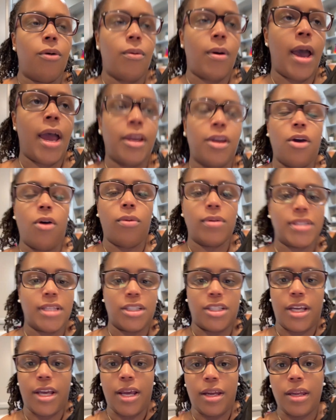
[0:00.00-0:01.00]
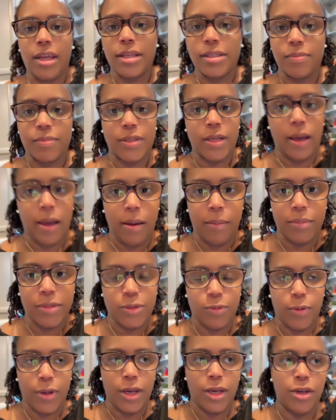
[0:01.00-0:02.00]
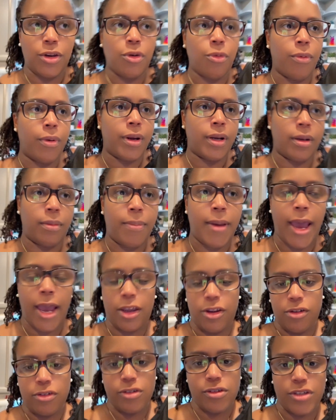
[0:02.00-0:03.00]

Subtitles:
I know it's such a headache sometimes when you want to pack your